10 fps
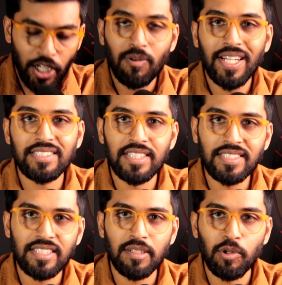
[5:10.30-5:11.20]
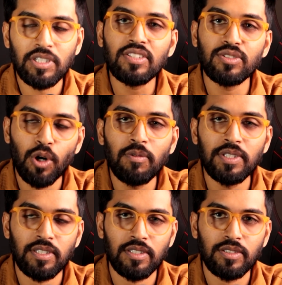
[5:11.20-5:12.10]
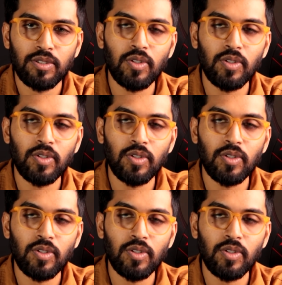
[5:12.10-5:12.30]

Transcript: And now let's discuss about the services.